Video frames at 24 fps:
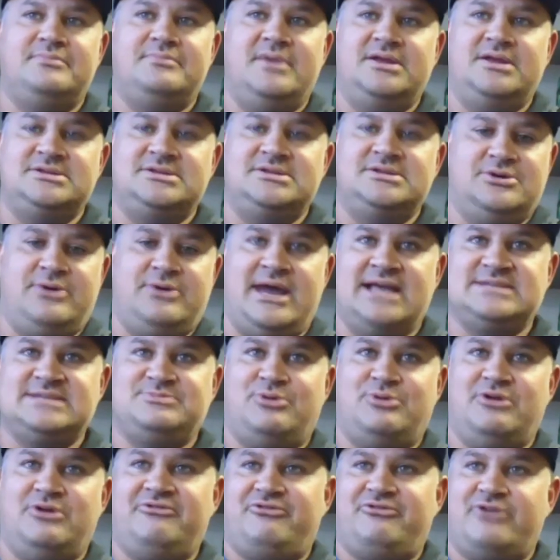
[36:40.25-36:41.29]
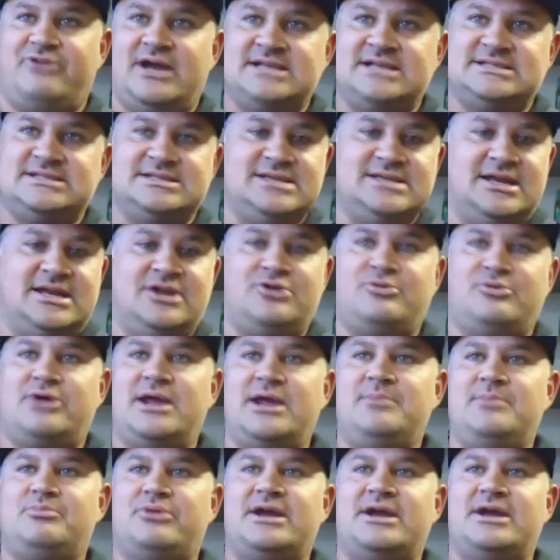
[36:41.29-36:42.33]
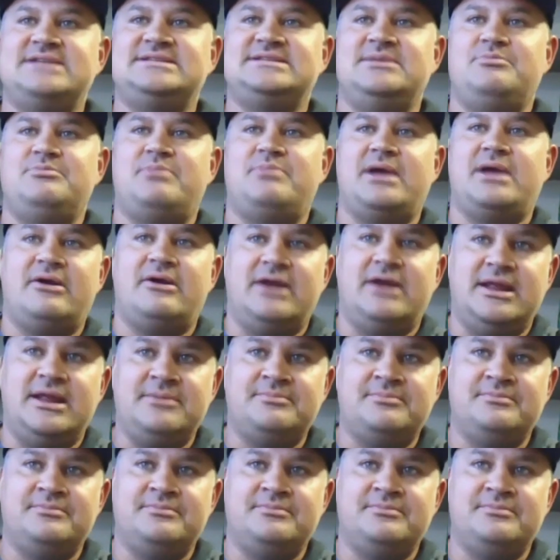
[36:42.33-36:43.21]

And so export for us is going to create pricing parity.